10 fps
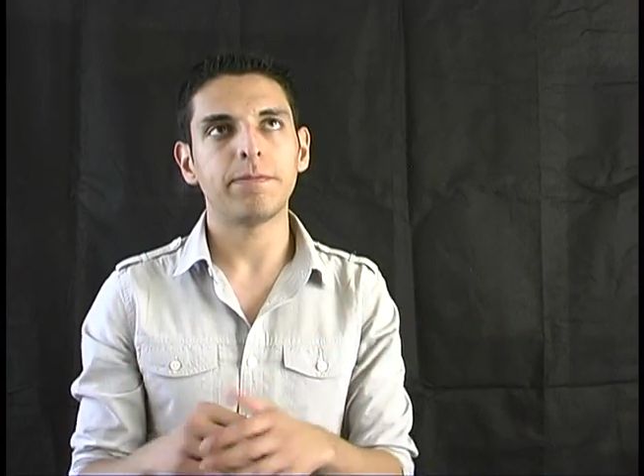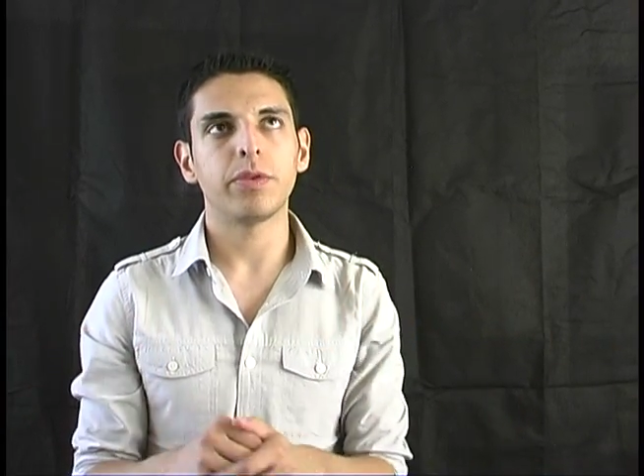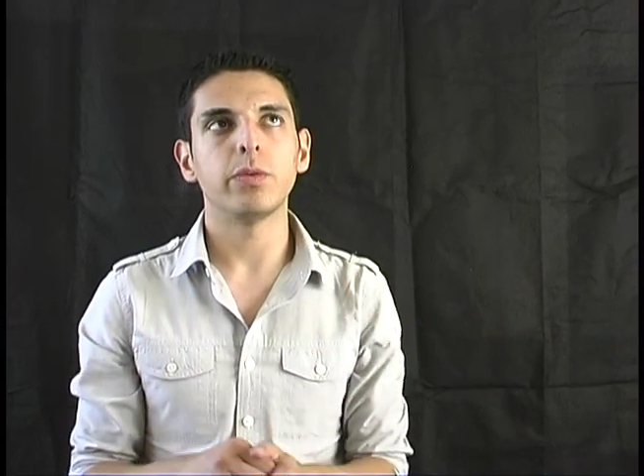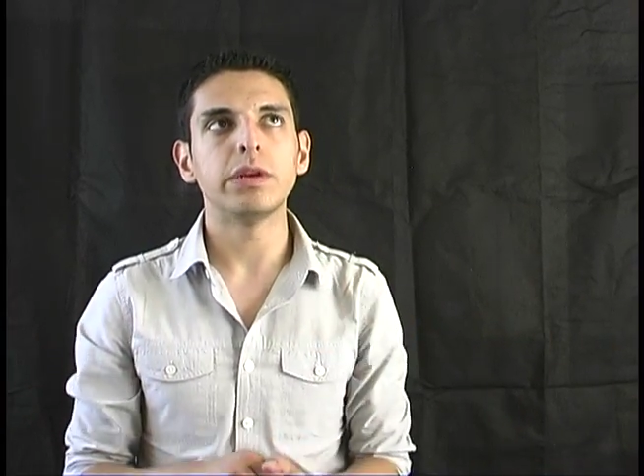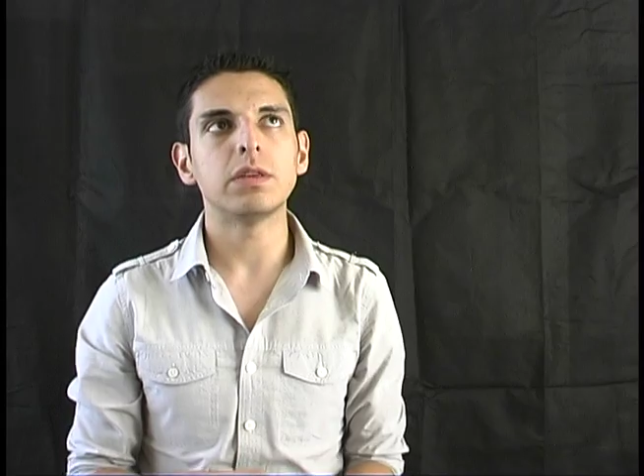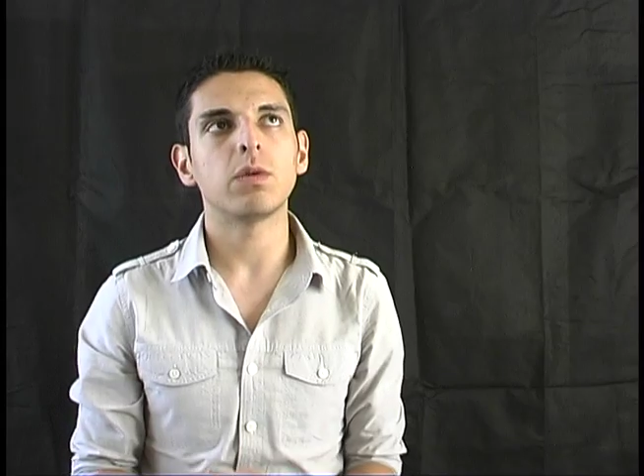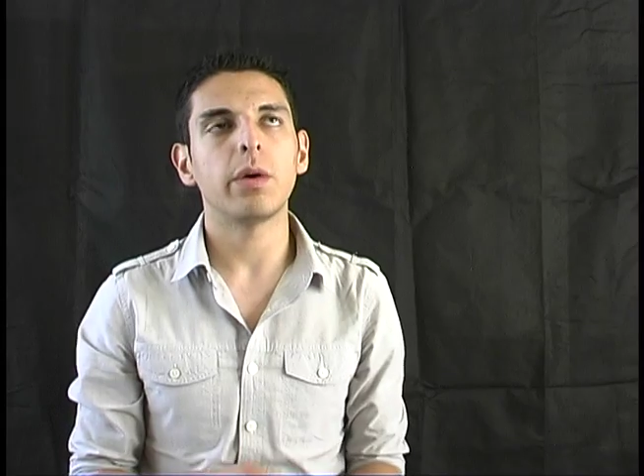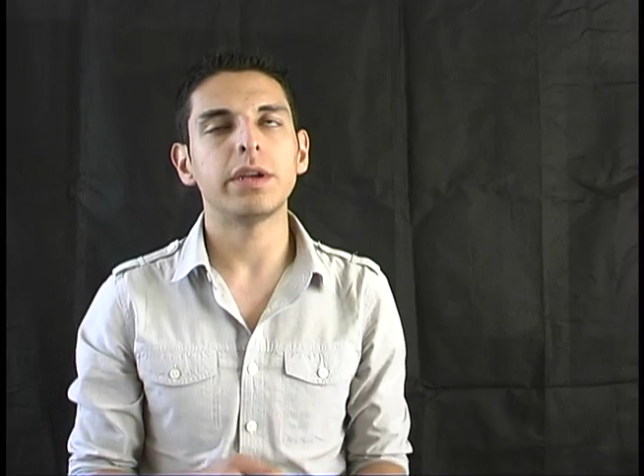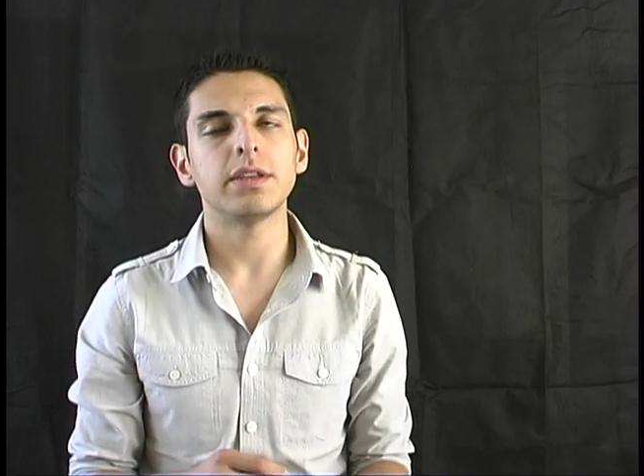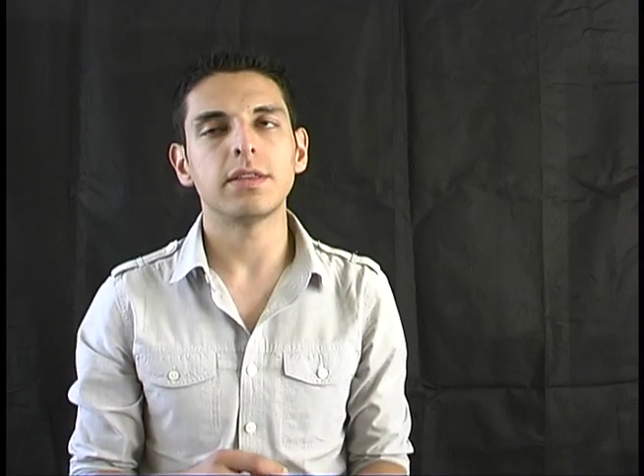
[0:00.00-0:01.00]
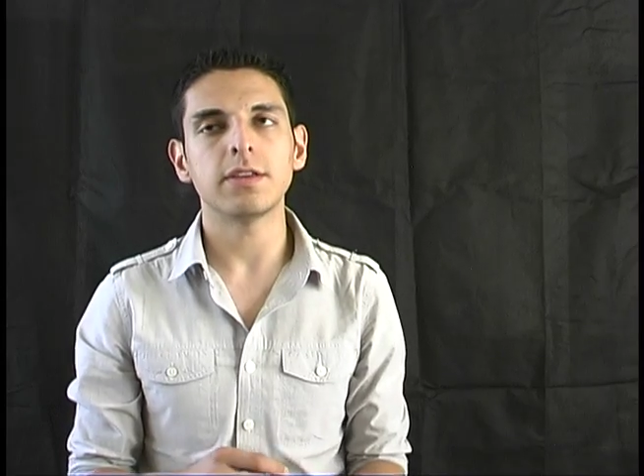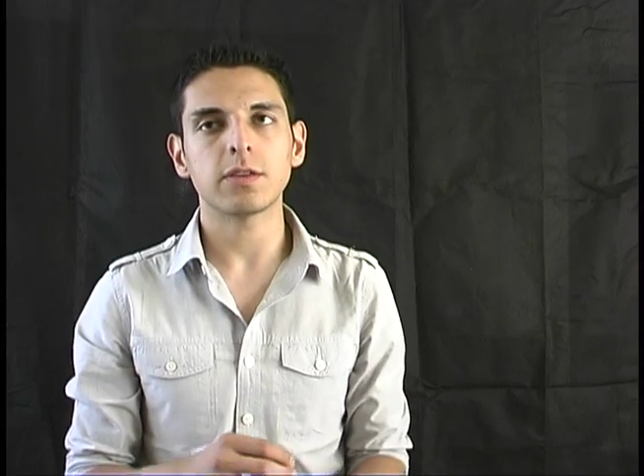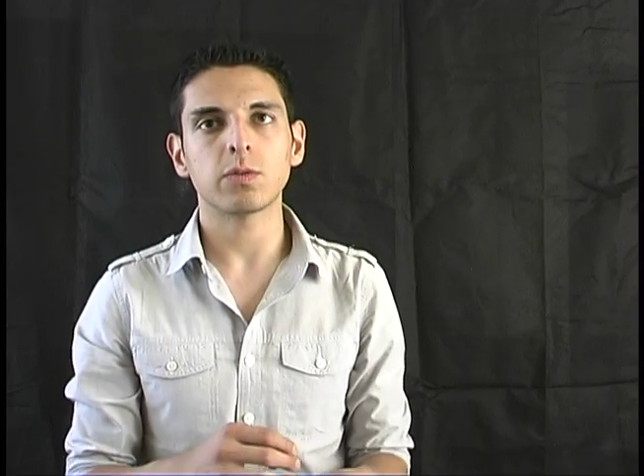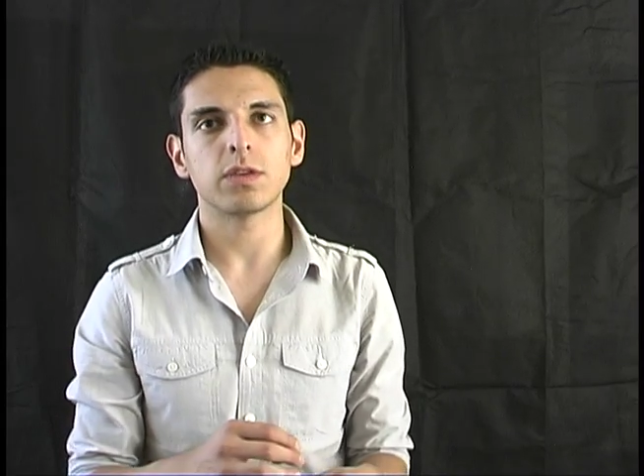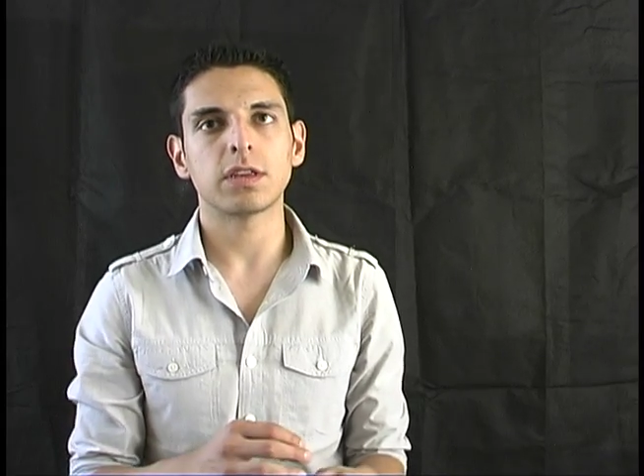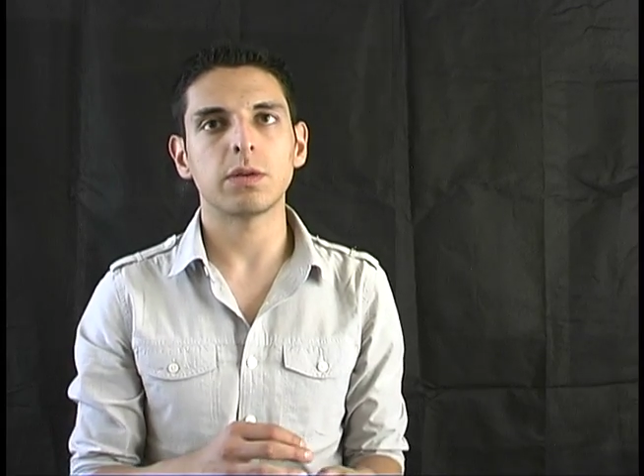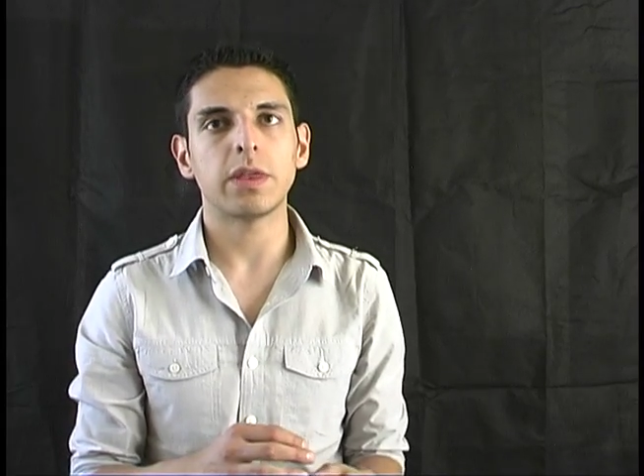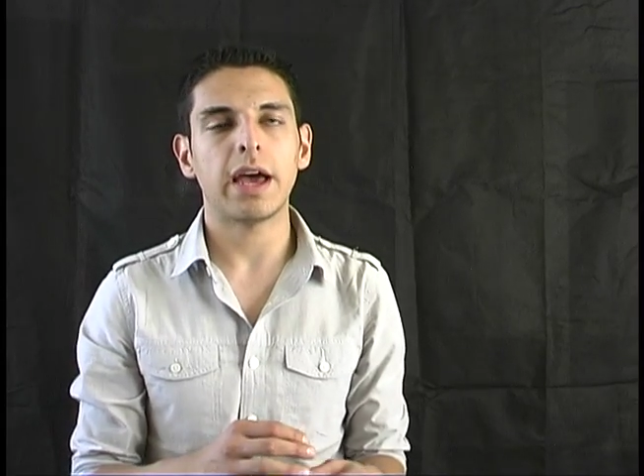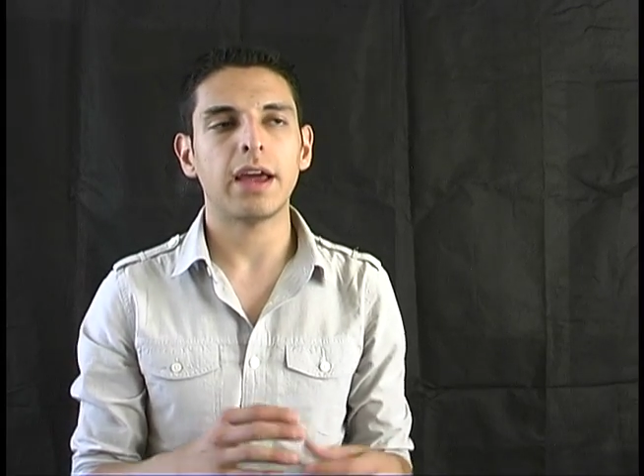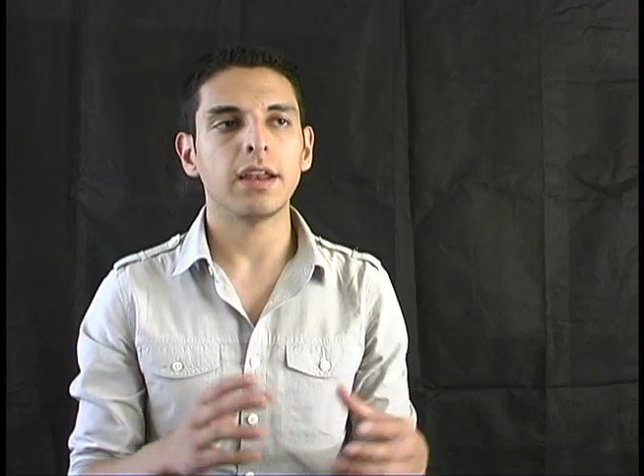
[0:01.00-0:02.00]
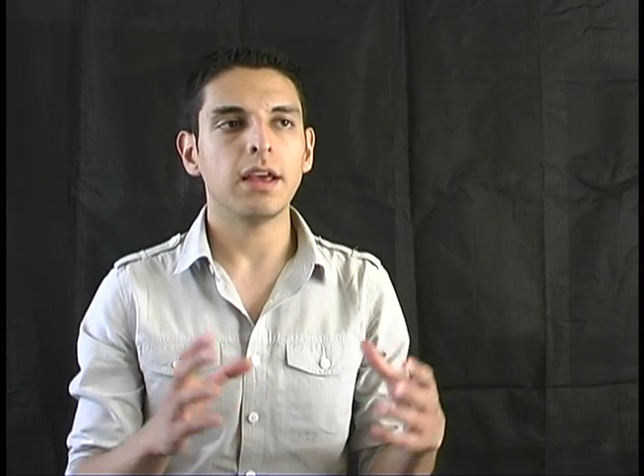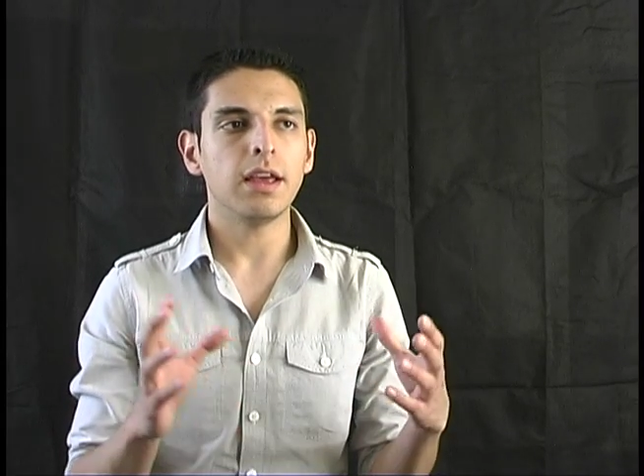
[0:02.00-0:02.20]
The reason why we did this was so that